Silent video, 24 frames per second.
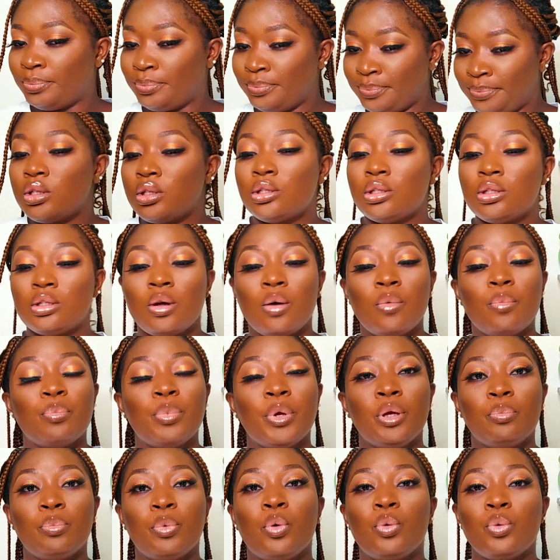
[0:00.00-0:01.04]
Some
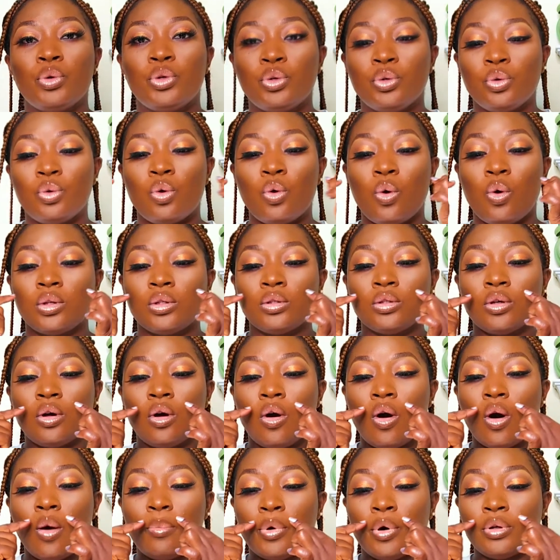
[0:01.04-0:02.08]
people, contour
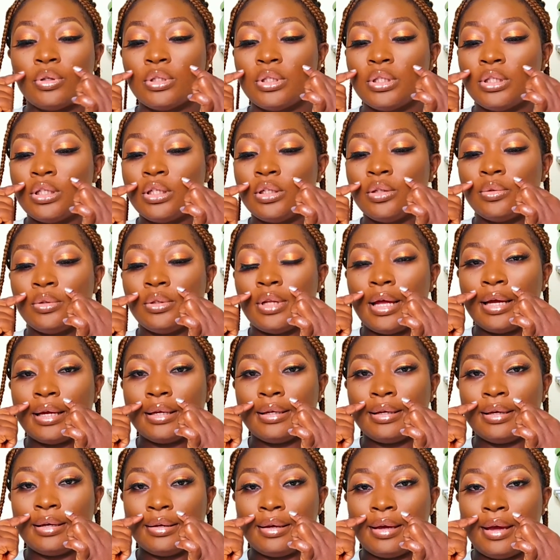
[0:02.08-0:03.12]
up until
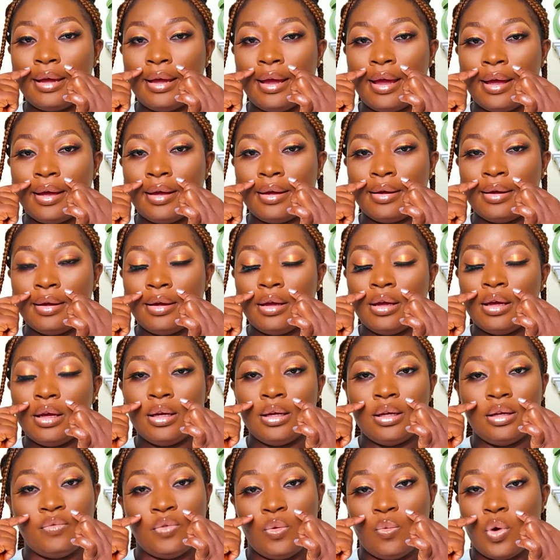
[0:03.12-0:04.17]
like here.
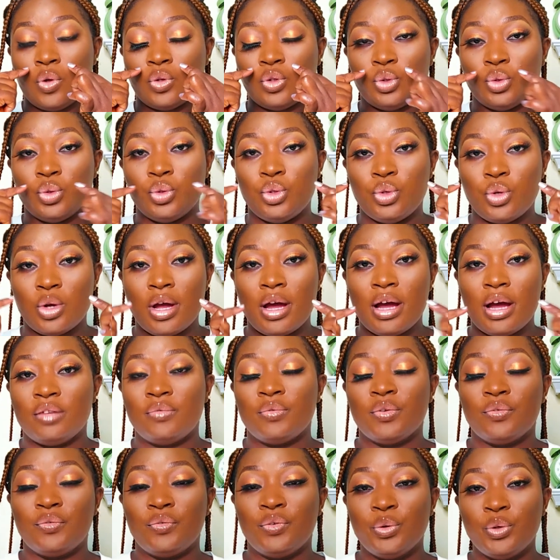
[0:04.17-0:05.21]
If you want to, you can. If you
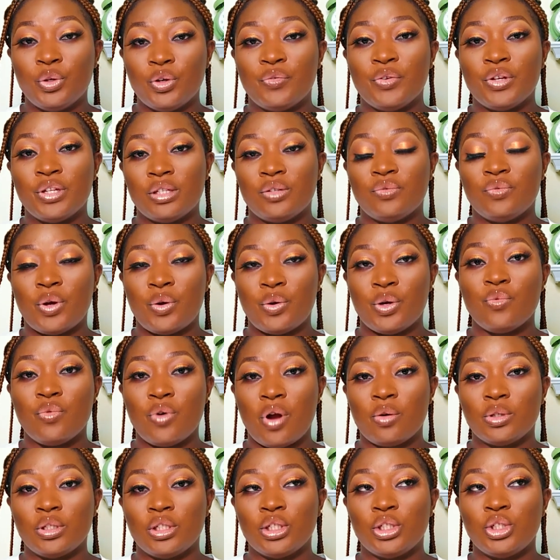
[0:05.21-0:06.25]
feel your face is very
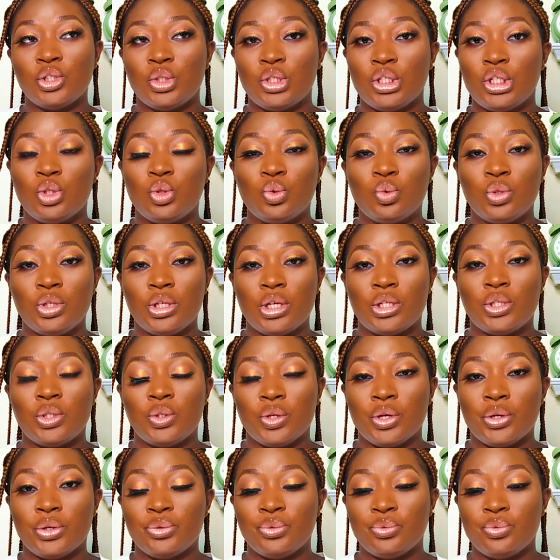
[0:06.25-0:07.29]
round and you need to, yes, you
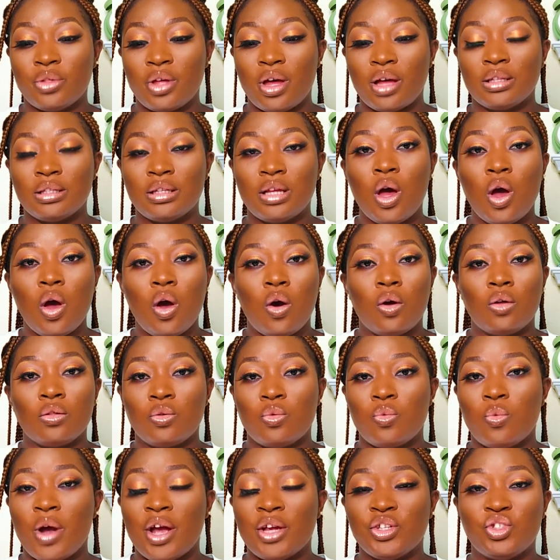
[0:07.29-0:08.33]
can do that.
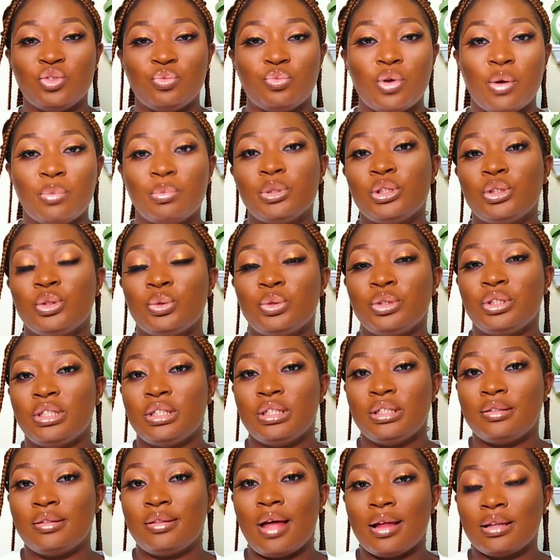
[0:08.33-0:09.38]
Otherwise, you probably don't
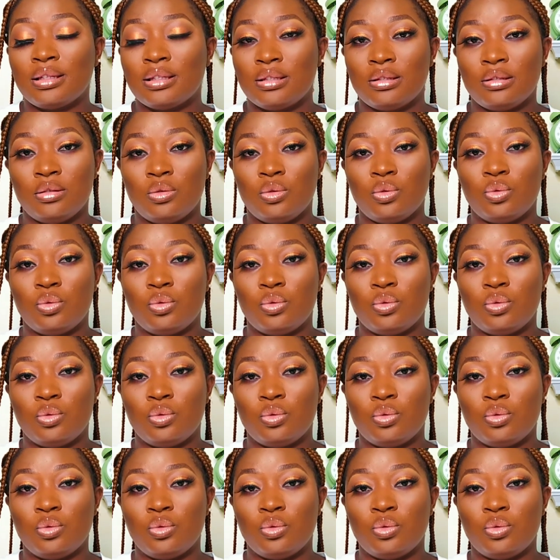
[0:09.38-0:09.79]
need that.